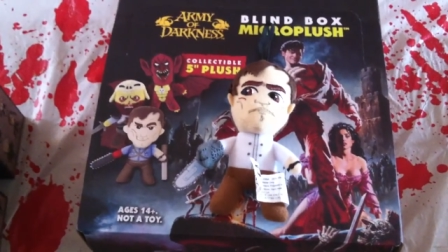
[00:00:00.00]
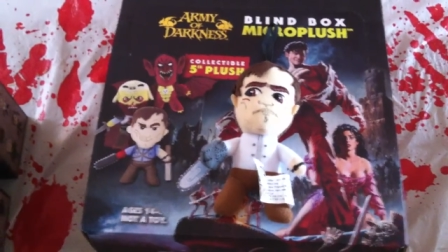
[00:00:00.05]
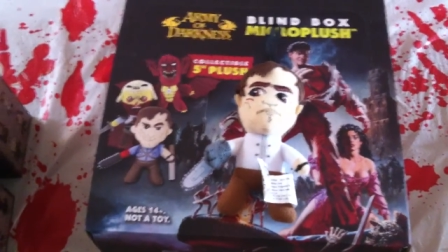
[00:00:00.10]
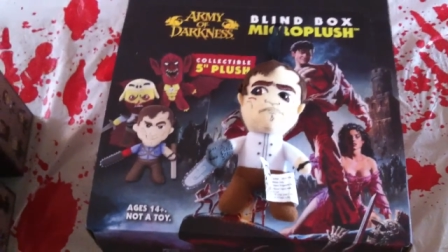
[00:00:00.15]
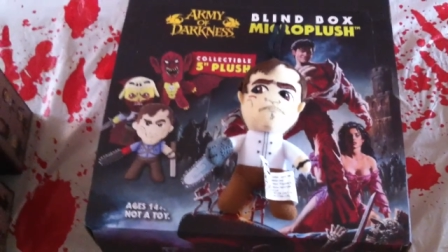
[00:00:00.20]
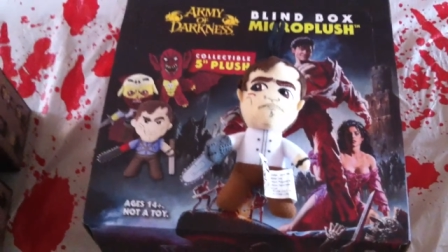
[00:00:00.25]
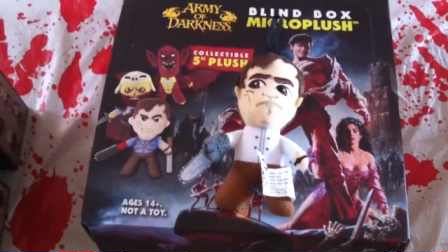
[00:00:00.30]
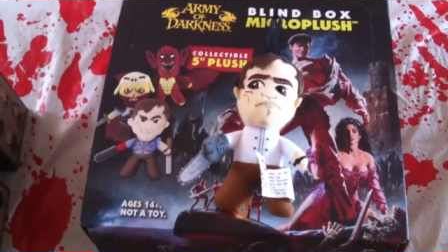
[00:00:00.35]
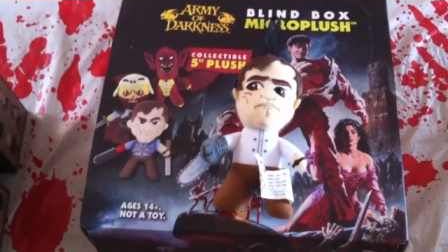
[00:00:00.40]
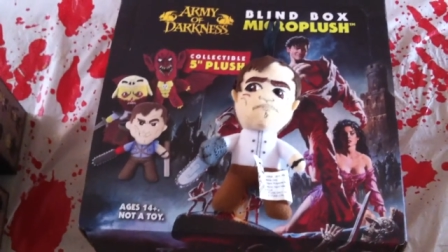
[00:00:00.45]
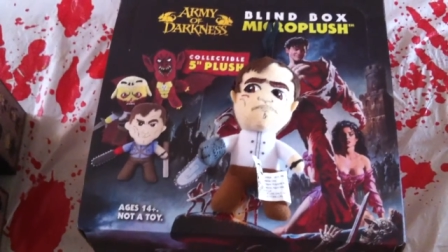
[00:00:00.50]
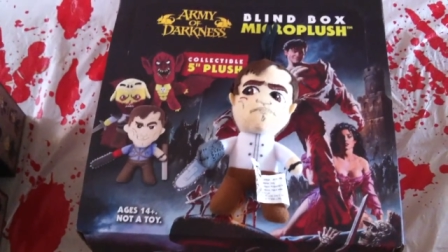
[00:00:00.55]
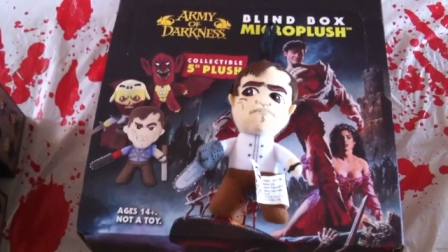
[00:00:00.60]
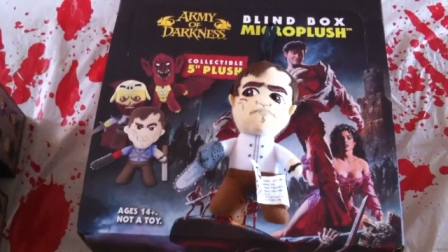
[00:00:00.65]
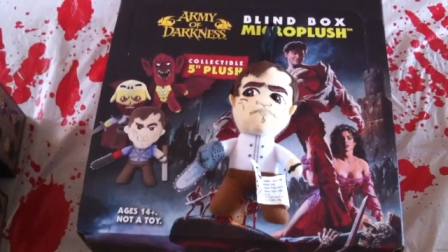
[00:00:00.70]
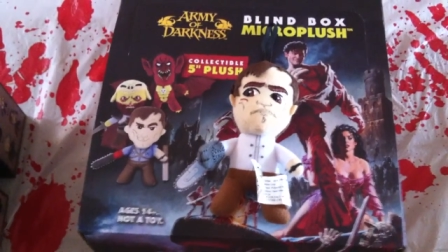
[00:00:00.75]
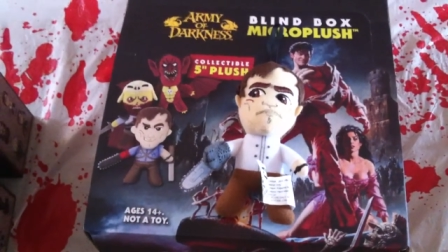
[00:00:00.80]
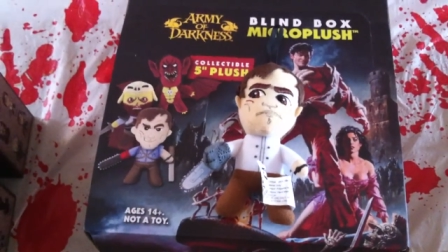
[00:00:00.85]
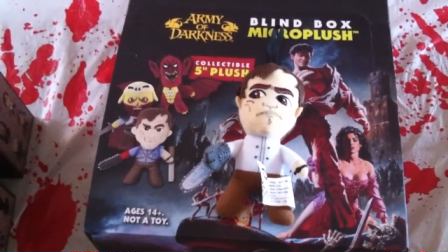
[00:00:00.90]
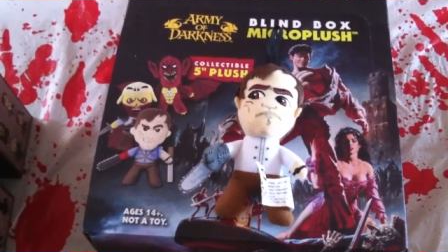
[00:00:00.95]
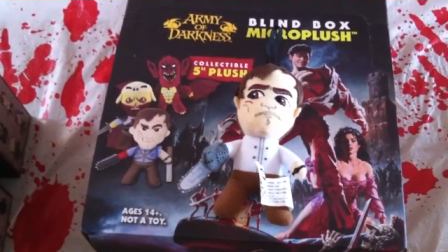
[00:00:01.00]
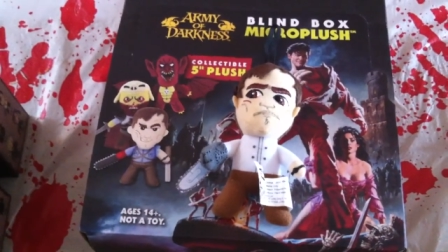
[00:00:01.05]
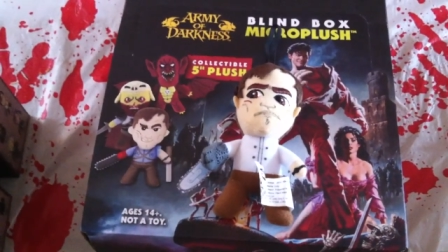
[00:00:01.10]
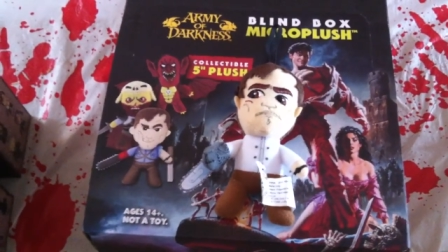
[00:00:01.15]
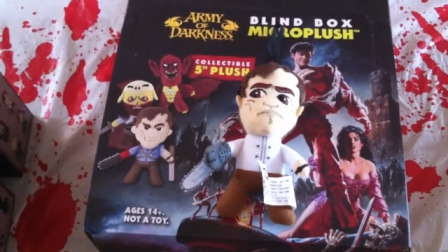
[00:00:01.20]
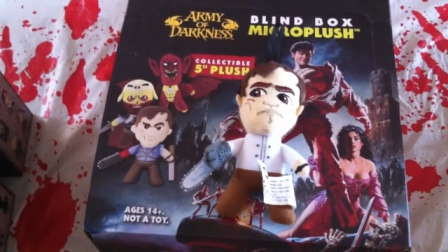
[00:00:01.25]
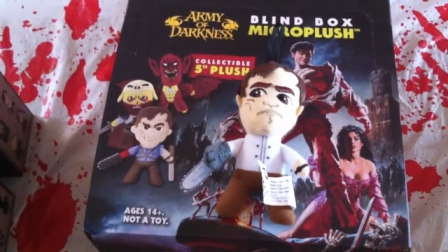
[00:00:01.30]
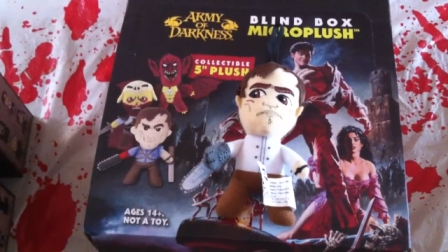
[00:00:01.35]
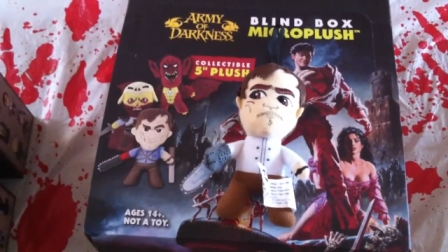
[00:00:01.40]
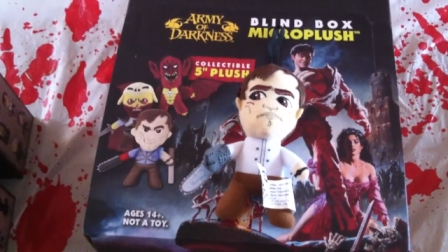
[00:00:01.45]
Arthur,
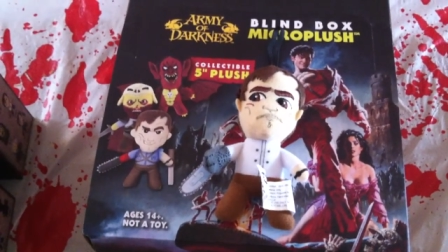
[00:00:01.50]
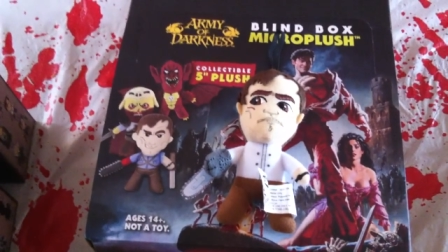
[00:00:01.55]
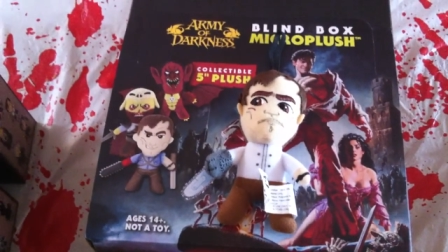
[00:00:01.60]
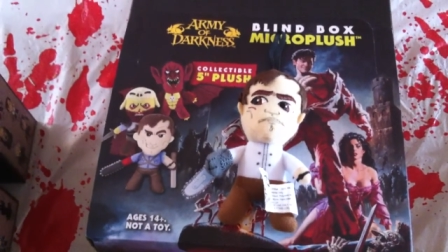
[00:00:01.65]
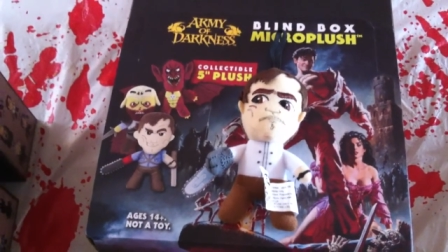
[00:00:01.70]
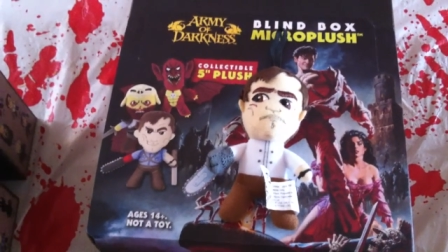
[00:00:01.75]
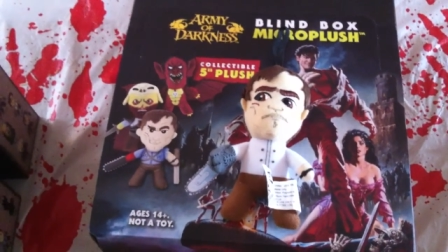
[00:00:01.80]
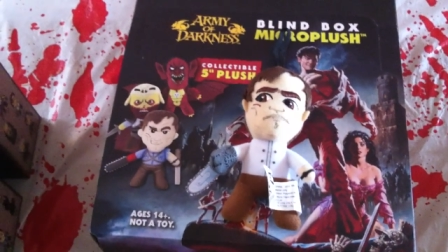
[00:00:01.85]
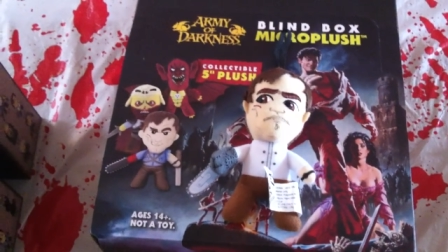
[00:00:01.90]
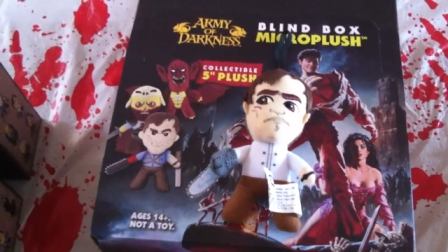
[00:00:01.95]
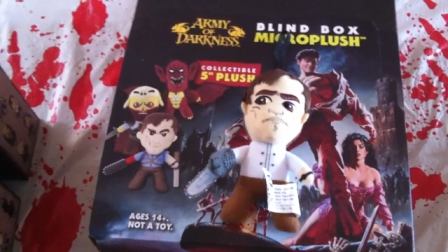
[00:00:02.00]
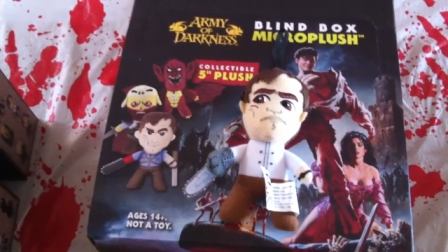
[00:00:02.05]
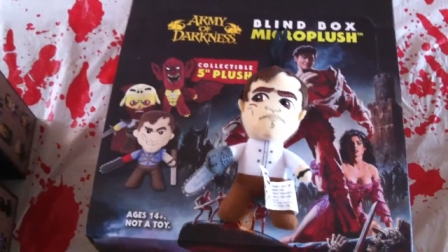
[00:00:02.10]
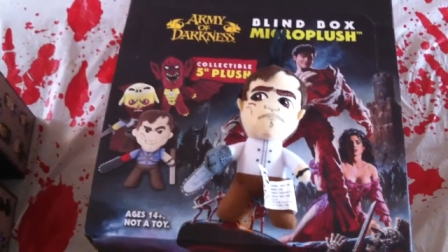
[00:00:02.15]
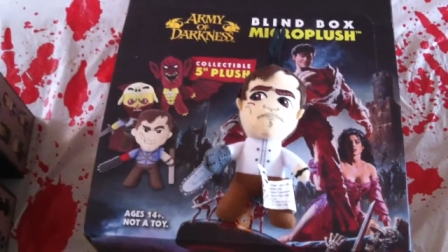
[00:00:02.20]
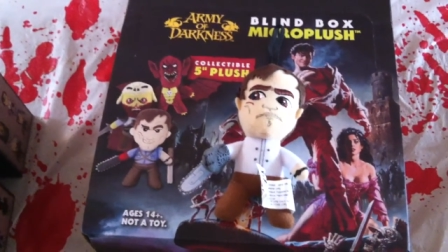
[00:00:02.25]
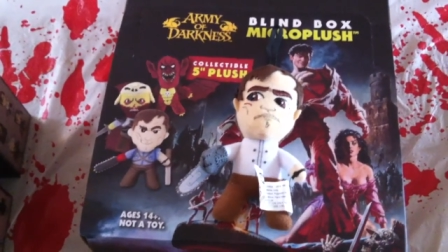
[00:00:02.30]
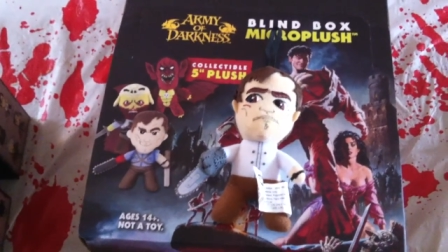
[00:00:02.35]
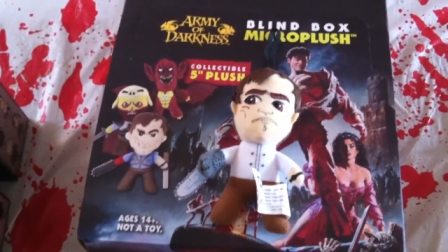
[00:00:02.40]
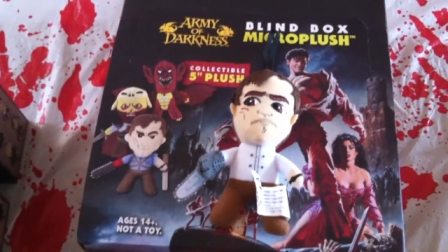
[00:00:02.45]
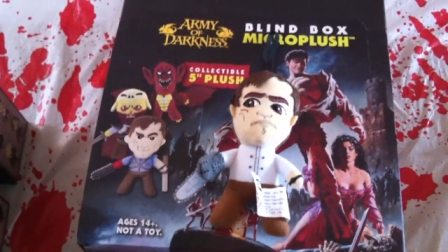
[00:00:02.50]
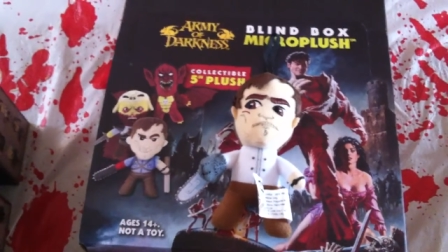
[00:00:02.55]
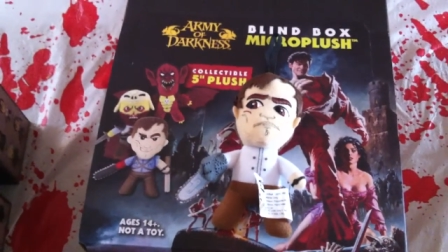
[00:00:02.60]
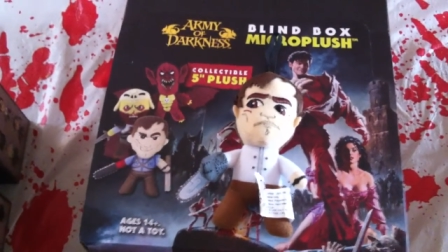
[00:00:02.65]
Henry the Red, you know,